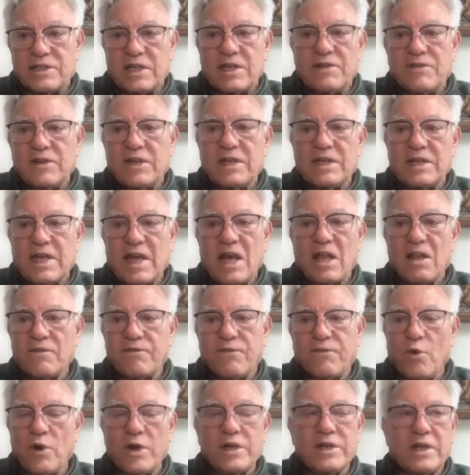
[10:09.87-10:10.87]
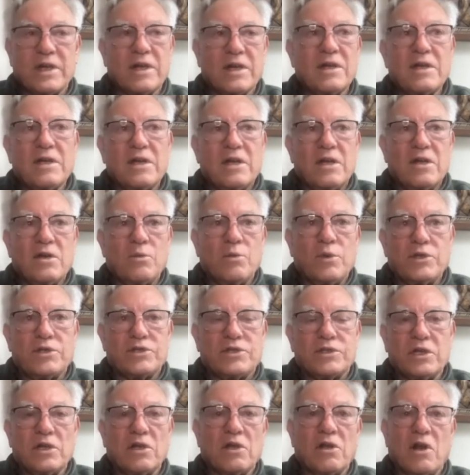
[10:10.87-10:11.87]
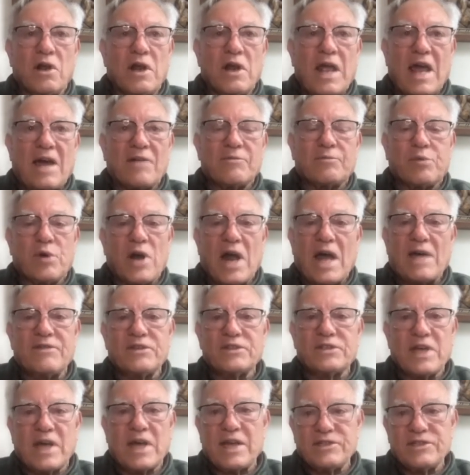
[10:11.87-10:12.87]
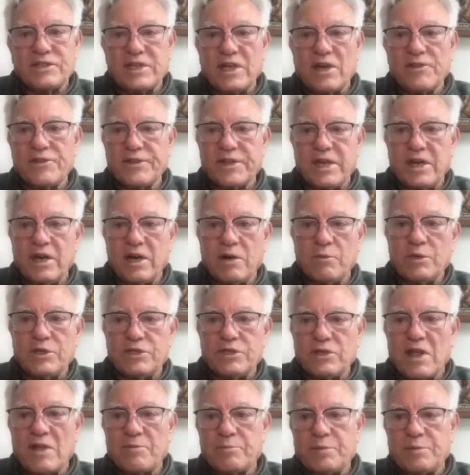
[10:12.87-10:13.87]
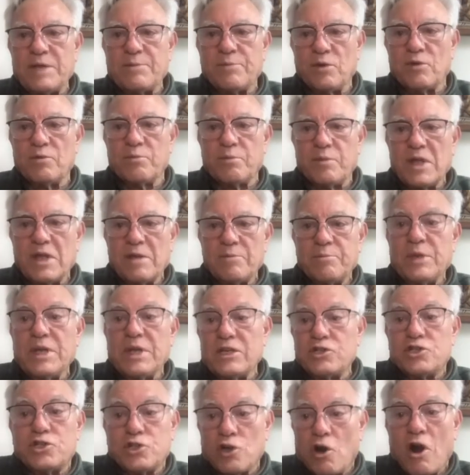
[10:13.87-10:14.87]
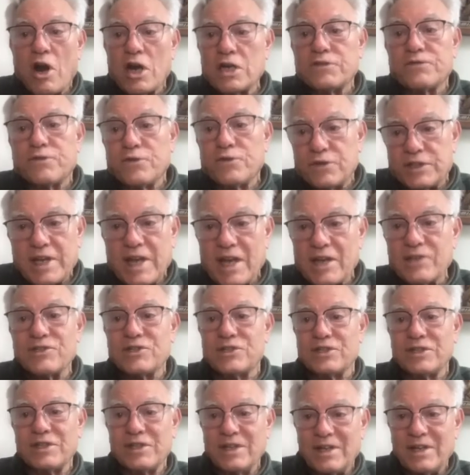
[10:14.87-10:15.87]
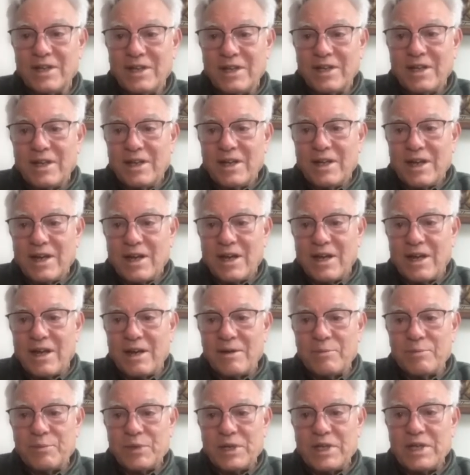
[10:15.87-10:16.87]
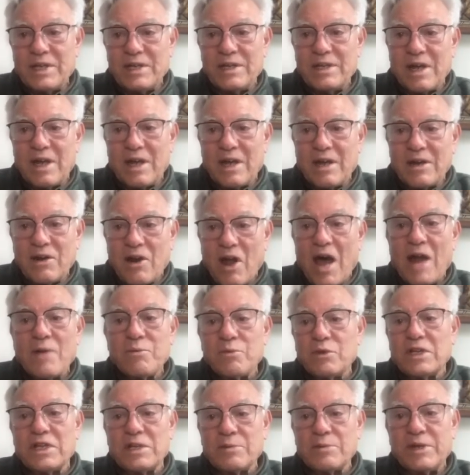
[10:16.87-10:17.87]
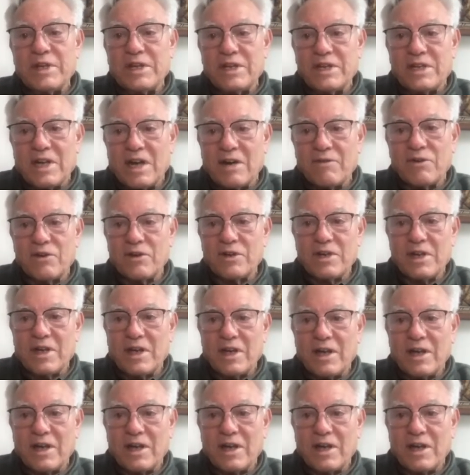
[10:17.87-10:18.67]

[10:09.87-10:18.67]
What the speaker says: Even in California, we still have privatized healthcare. We still have people being charged for tests, not really being covered.